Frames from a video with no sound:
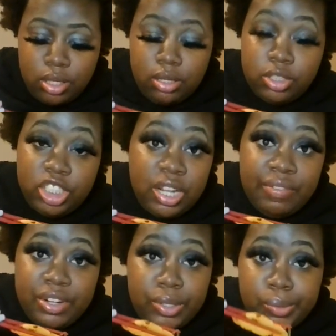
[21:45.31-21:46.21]
she never
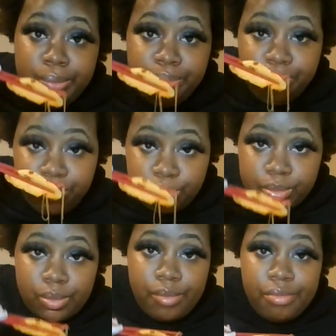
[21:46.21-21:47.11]
knew
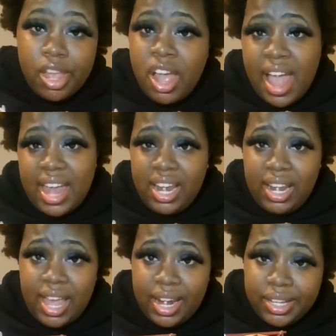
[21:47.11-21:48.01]
or had any
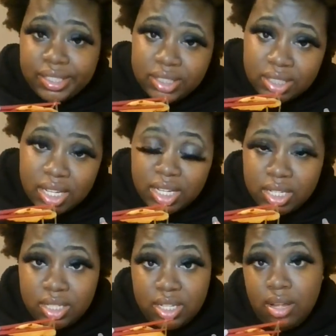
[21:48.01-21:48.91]
ideas that
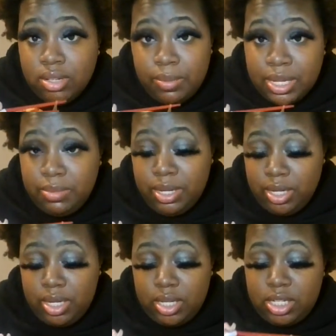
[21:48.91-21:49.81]
it was a
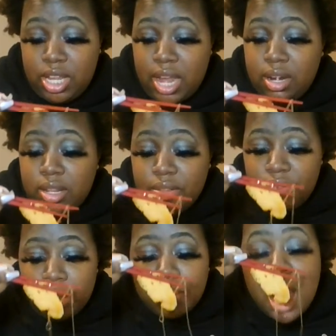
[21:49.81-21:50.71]
possibility that she had another
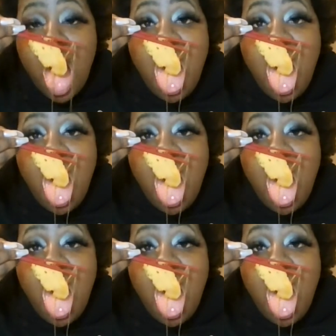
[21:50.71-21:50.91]
family.